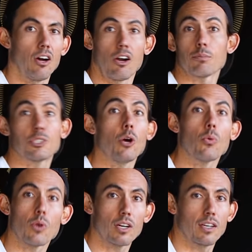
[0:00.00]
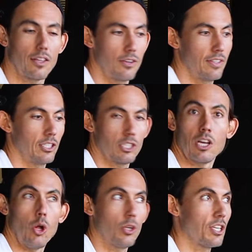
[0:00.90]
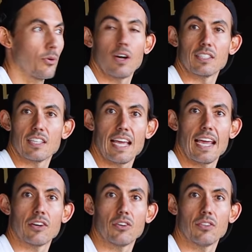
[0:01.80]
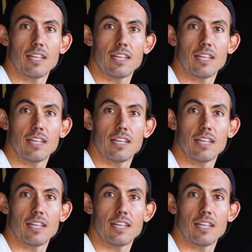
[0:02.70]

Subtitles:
Arms don't work other than just holding you onto the handle.